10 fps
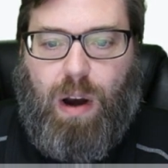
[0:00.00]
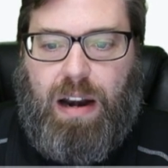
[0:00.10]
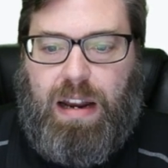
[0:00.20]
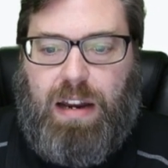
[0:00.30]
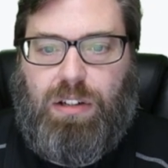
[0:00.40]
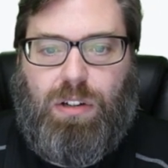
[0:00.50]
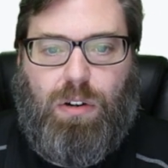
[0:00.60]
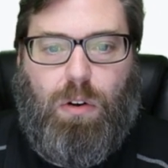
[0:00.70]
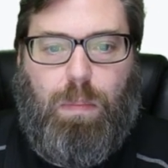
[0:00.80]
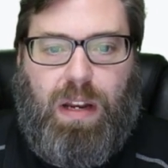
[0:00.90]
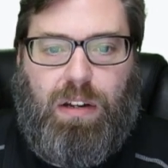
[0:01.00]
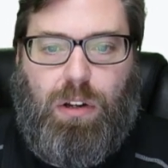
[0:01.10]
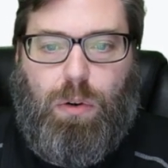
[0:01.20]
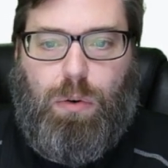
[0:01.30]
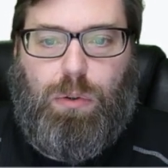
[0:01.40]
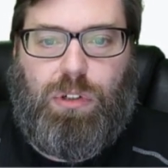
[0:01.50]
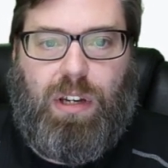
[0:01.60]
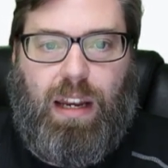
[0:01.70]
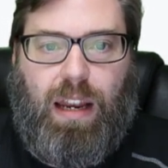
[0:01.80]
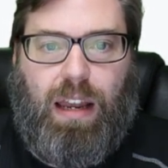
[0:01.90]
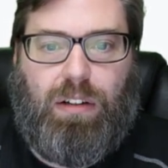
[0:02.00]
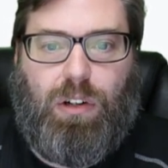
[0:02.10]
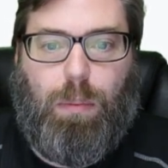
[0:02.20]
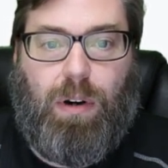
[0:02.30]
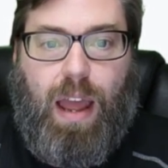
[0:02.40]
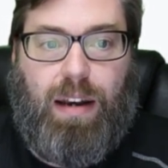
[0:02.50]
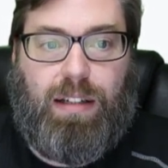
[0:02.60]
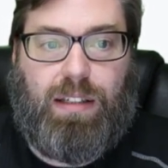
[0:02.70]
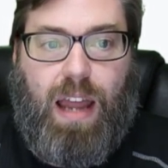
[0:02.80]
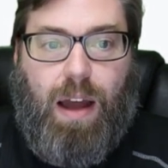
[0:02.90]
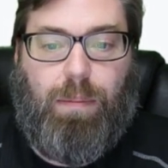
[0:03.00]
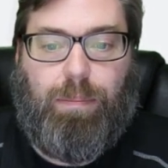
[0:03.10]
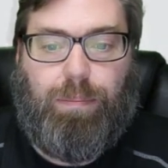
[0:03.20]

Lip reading: ready to be used in Kubernetes now.